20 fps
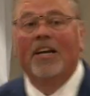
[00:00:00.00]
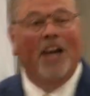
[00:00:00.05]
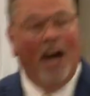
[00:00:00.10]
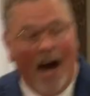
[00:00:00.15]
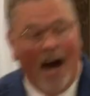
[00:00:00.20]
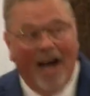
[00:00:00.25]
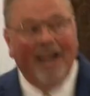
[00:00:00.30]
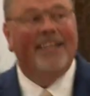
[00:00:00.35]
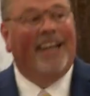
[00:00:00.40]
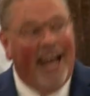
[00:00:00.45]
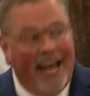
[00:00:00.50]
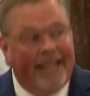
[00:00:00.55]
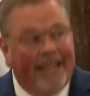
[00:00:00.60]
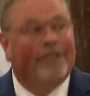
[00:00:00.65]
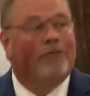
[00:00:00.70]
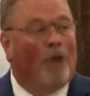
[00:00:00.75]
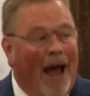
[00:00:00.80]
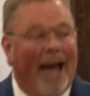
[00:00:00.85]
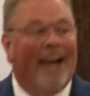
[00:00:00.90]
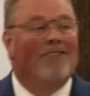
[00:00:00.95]
God
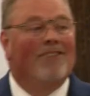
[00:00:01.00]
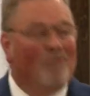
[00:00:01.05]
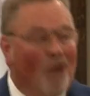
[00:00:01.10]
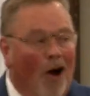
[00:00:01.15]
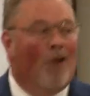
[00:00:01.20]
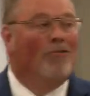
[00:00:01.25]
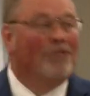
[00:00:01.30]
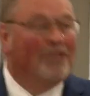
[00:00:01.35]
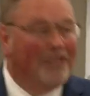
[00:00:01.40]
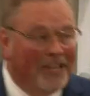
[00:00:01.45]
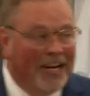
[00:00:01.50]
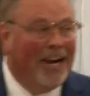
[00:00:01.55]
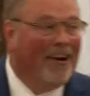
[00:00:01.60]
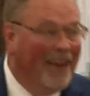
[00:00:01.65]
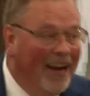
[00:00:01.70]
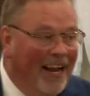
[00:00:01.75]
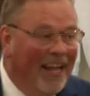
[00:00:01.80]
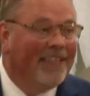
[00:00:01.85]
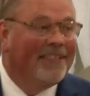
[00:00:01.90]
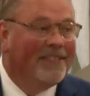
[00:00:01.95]
takes right and wrong
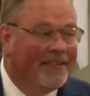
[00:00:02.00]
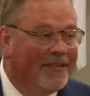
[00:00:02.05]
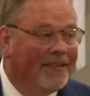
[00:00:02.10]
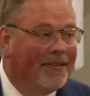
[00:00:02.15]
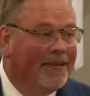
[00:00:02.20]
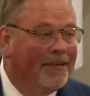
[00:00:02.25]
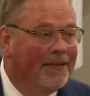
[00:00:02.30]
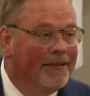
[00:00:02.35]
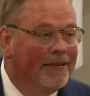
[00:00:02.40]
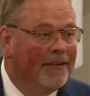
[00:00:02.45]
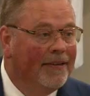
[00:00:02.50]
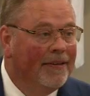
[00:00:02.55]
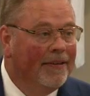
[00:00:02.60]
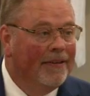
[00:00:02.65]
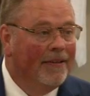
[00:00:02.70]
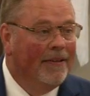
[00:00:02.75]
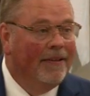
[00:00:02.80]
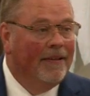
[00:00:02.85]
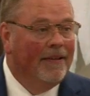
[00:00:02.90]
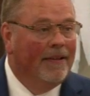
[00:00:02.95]
serious.
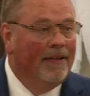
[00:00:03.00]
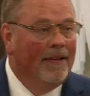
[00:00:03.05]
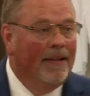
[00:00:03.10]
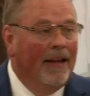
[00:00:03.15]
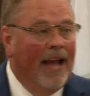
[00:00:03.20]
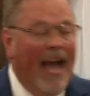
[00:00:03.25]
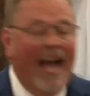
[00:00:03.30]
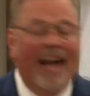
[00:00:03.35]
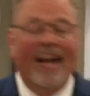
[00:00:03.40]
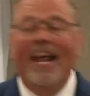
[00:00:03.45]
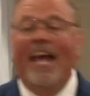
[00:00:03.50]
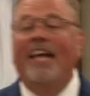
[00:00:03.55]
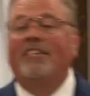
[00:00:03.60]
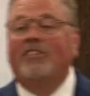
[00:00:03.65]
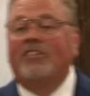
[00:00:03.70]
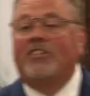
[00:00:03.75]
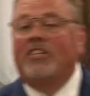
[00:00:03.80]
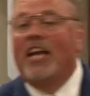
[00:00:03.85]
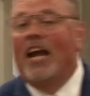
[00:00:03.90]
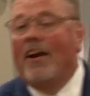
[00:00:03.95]
And
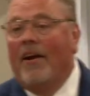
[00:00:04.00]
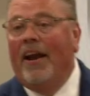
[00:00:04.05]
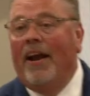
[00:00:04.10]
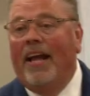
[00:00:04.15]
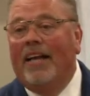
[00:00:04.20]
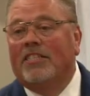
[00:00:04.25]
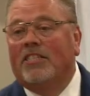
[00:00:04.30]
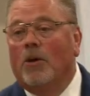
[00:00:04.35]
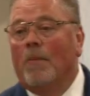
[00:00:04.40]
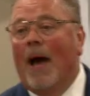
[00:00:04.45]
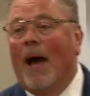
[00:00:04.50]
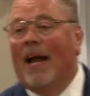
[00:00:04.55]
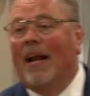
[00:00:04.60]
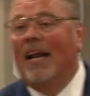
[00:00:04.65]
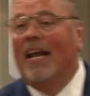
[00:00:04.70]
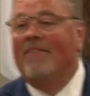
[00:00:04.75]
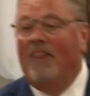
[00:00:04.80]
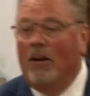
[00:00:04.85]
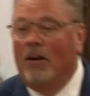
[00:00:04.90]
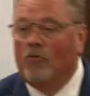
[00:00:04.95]
he's serious
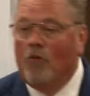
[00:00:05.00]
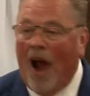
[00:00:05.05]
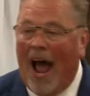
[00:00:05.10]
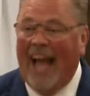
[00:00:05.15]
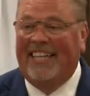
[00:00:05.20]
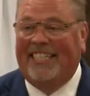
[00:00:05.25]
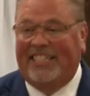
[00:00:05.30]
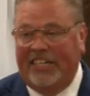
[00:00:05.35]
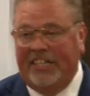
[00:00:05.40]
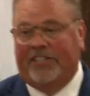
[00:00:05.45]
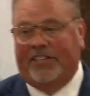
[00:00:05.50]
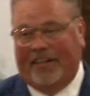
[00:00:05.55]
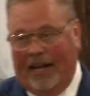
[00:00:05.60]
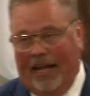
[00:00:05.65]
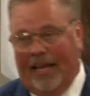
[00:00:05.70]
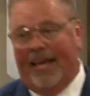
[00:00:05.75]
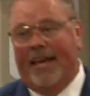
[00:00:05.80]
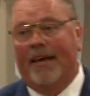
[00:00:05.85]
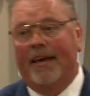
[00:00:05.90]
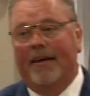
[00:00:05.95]
about living
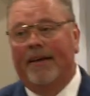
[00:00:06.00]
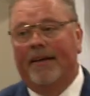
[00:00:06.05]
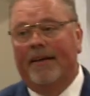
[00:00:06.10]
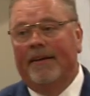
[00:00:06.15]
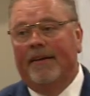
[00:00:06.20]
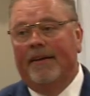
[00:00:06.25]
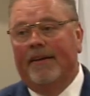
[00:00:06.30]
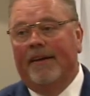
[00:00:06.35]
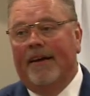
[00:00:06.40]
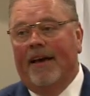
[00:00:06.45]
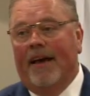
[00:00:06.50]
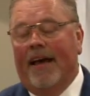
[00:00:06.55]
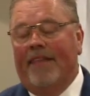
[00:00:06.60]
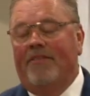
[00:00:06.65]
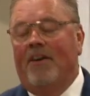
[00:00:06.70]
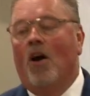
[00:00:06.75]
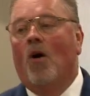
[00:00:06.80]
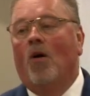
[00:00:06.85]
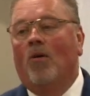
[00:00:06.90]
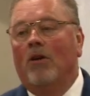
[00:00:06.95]
righteously.
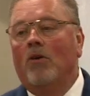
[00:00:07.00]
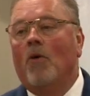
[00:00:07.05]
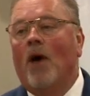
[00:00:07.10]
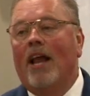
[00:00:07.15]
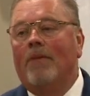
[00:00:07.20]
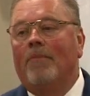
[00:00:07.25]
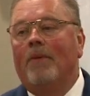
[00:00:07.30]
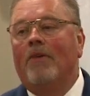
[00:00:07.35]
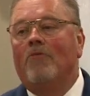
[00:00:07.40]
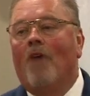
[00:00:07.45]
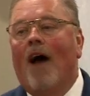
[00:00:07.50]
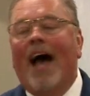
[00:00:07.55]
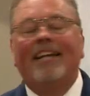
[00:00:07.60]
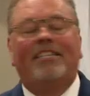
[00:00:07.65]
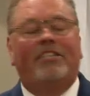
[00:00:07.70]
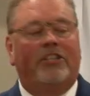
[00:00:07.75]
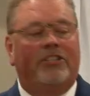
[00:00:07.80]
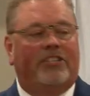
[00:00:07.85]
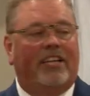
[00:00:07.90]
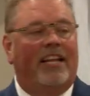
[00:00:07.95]
And the only way to be
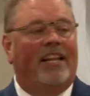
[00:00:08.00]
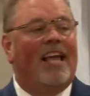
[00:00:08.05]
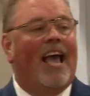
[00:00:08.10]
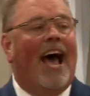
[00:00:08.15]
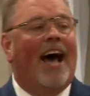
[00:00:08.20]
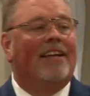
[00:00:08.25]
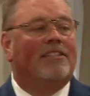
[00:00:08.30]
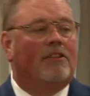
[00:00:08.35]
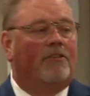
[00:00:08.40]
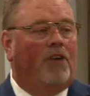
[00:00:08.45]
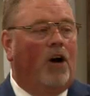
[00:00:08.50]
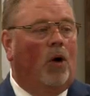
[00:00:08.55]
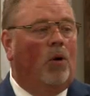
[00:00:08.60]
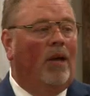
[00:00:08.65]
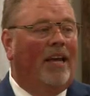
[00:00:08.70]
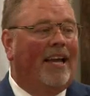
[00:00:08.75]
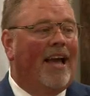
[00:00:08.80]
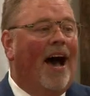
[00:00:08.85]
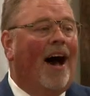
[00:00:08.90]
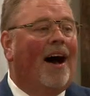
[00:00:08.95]
righteous in the eyes of
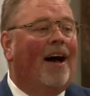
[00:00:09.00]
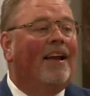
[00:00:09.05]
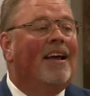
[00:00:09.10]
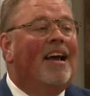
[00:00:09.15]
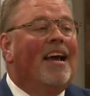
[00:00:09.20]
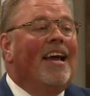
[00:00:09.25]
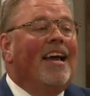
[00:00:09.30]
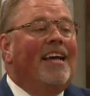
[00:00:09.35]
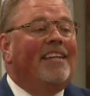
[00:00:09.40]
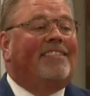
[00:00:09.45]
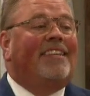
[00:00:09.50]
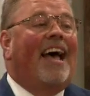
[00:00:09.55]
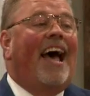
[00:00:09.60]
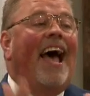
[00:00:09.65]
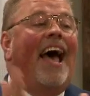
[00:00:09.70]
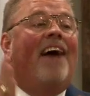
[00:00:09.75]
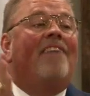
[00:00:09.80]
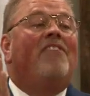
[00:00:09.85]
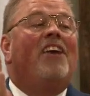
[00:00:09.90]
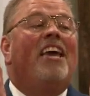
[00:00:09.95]
holy God is to
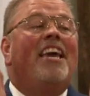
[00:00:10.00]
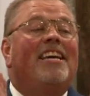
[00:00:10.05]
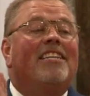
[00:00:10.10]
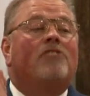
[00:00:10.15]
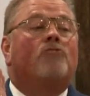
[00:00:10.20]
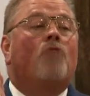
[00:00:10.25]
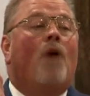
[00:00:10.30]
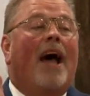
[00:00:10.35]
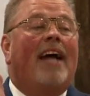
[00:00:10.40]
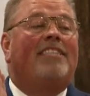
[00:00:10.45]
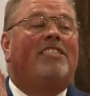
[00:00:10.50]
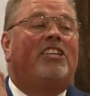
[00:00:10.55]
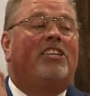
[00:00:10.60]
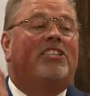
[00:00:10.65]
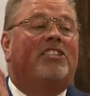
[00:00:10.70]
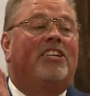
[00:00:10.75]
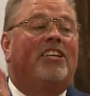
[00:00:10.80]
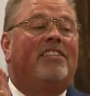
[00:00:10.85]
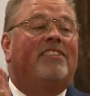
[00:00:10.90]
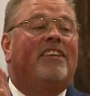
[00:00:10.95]
have his
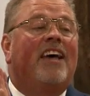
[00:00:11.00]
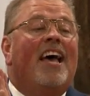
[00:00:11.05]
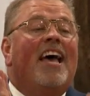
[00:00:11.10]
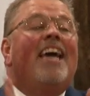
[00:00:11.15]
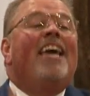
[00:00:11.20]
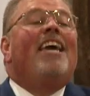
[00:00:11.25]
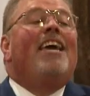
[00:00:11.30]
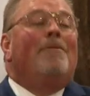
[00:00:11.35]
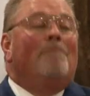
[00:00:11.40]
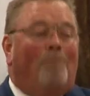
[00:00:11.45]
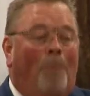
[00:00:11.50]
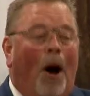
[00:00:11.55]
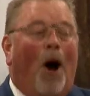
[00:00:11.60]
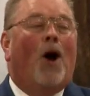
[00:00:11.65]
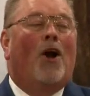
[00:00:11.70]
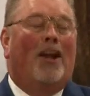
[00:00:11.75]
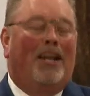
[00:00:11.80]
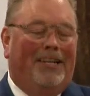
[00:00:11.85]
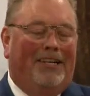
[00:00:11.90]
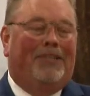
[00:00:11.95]
righteousness
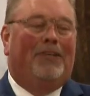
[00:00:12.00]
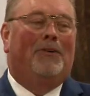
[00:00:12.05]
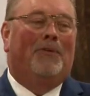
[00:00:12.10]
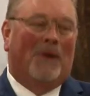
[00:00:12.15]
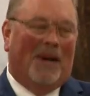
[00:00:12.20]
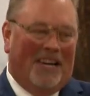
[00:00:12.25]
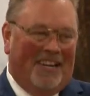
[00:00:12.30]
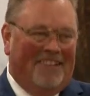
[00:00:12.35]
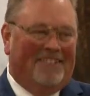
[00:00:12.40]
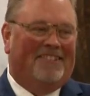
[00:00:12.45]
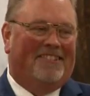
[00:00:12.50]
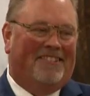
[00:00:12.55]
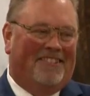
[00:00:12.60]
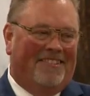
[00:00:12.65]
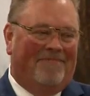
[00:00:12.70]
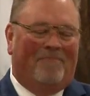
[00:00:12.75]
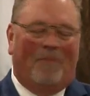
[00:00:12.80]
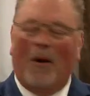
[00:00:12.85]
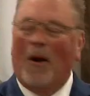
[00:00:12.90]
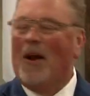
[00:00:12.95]
imparted to
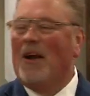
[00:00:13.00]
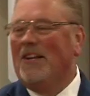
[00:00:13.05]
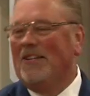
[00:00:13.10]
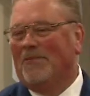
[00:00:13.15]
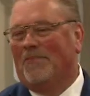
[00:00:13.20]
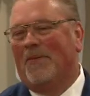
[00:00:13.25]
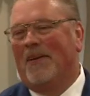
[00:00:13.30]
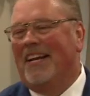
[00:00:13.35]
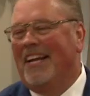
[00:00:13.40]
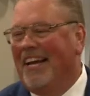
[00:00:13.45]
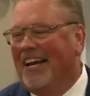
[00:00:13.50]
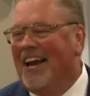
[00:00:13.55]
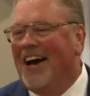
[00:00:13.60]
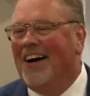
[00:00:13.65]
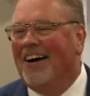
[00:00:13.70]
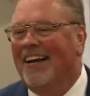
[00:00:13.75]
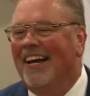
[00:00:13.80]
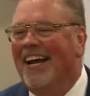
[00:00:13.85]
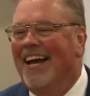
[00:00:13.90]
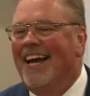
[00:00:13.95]
us. Praise be to
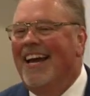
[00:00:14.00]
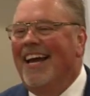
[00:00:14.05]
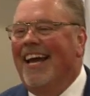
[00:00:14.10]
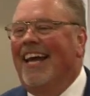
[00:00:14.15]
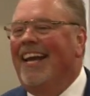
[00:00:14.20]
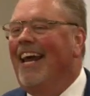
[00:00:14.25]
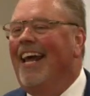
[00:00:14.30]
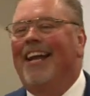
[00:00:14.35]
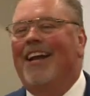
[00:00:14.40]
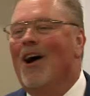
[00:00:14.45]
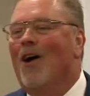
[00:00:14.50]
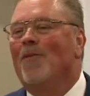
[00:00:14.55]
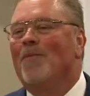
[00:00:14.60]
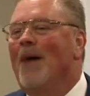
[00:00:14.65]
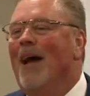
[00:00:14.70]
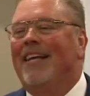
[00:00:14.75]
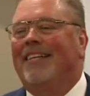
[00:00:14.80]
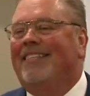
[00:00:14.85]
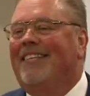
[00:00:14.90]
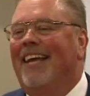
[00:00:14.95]
God. It, it don't
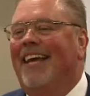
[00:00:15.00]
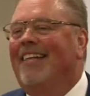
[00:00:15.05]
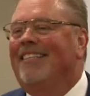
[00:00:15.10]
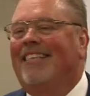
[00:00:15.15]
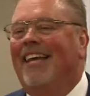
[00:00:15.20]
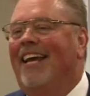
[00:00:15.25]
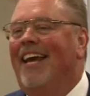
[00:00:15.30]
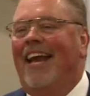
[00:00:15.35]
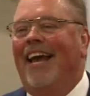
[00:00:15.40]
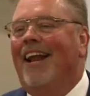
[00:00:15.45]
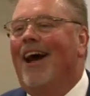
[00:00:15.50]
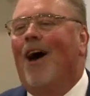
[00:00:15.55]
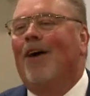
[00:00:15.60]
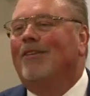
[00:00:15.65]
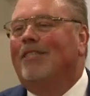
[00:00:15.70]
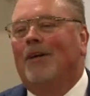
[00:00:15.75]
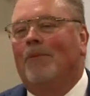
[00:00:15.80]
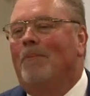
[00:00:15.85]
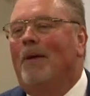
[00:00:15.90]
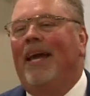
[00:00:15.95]
make sense. It, it
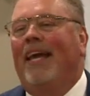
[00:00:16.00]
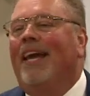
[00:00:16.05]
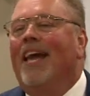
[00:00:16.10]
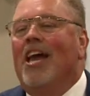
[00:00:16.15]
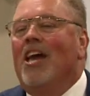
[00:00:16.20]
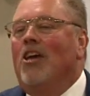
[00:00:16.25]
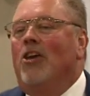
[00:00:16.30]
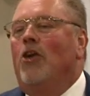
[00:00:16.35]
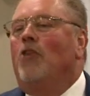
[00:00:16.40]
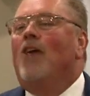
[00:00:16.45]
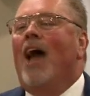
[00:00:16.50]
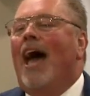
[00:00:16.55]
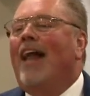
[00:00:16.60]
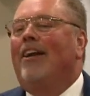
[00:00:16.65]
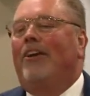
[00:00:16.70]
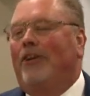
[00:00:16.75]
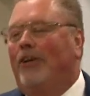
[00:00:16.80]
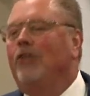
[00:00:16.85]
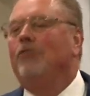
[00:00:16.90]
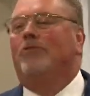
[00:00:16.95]
ought to be you got
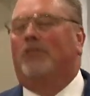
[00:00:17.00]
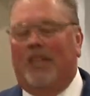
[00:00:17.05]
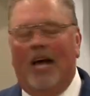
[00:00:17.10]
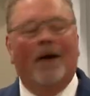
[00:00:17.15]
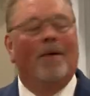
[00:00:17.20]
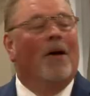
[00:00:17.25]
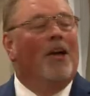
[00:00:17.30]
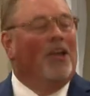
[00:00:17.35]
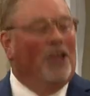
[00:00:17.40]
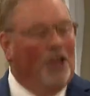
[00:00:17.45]
to do something.